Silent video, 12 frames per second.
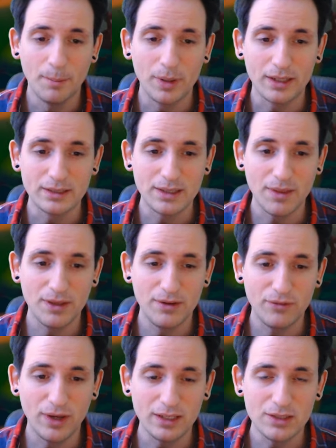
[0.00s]
Plus, the
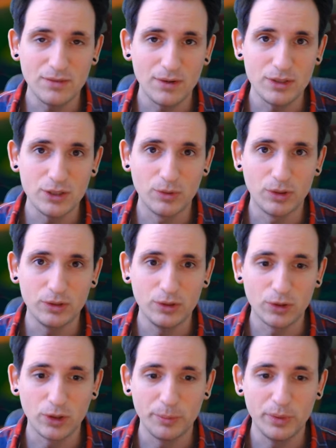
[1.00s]
effect is very strong.
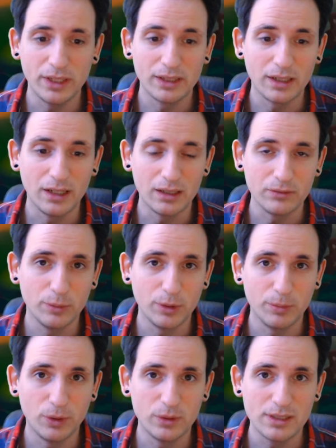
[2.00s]
You're copying a card from
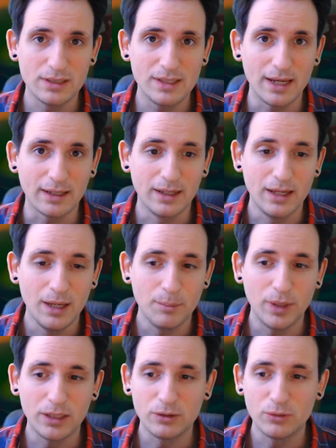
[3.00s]
your opponent's deck.
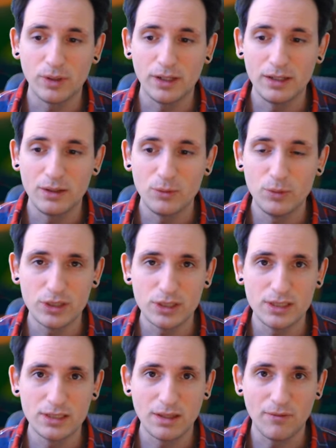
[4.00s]
Battle Cry, which
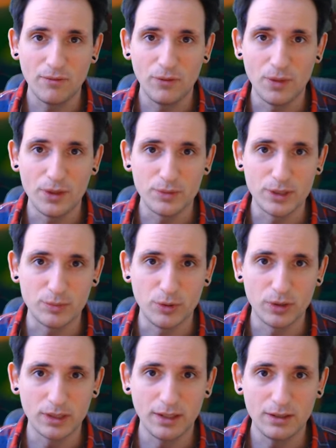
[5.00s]
is for the
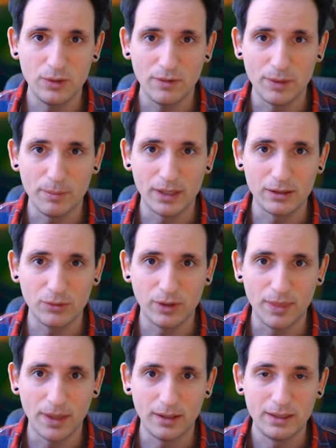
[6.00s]
Swashbuckler, you have the Battle
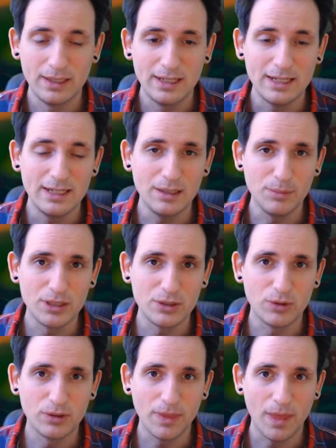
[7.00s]
Cry there, is a bit
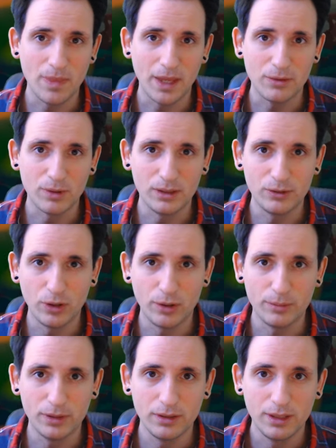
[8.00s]
stronger than death rattle
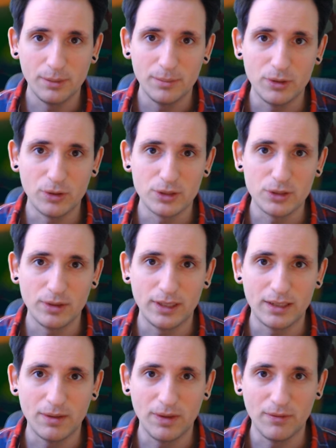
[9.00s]
normal because you're
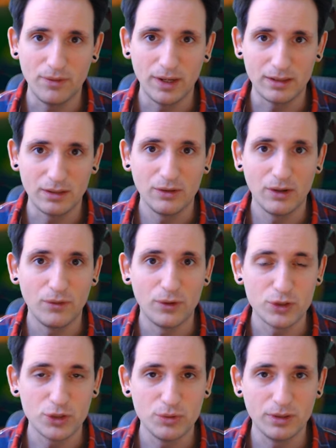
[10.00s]
getting the effect.
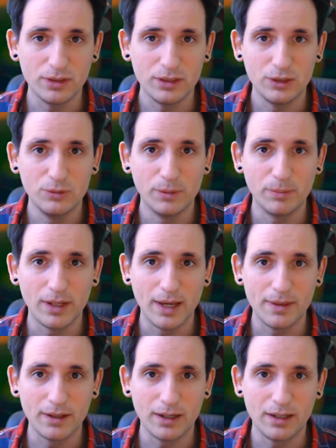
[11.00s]
For sure, you will play
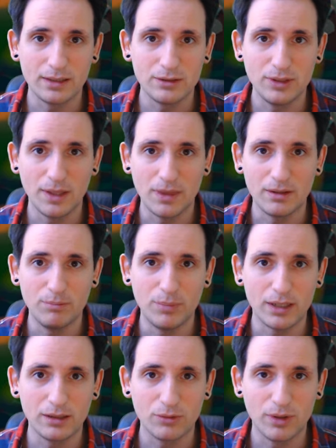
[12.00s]
the card, you get the
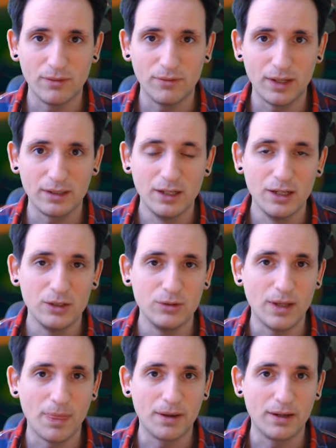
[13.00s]
Battle Cry effect, you
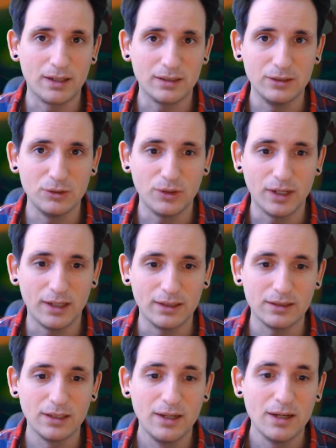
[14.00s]
get the card into your
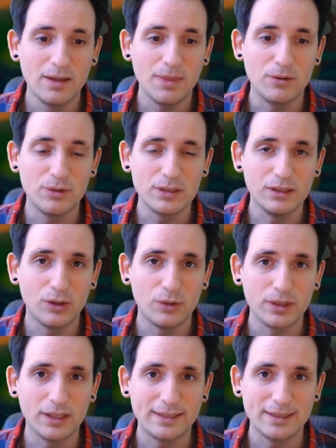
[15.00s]
hand. The Crystalline
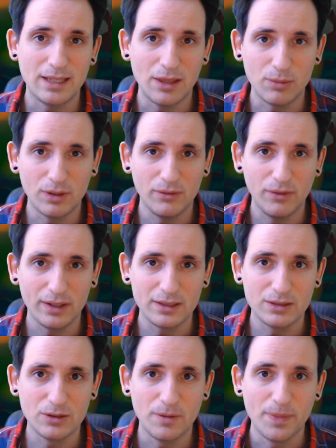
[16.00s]
Oracle has a death rattle
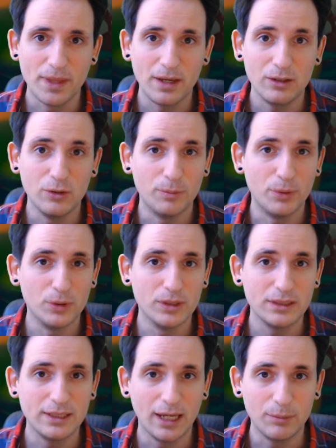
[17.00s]
effect, so your
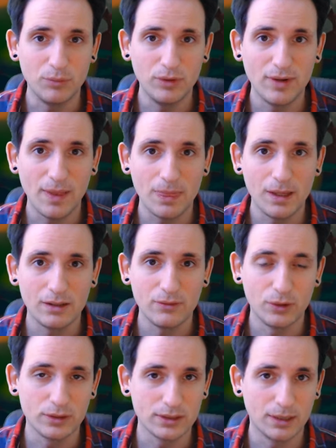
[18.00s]
opponent can prevent that,
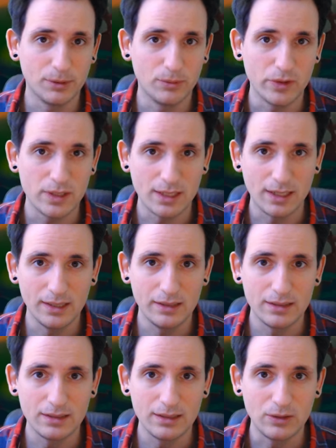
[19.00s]
for example with
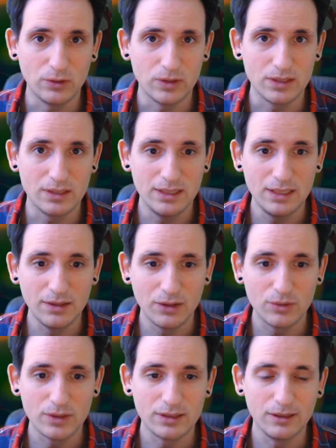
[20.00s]
silence. He could steal the
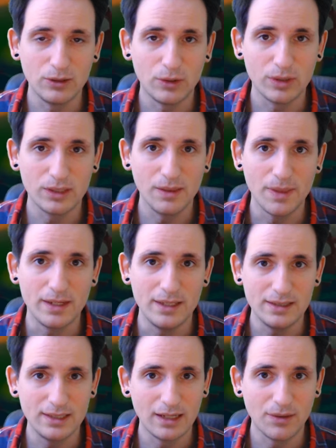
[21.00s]
Crystalline Oracle, then
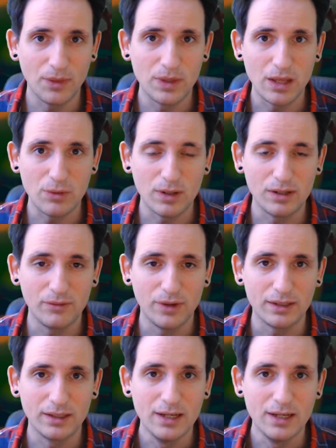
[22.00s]
he's getting the death rattle effect.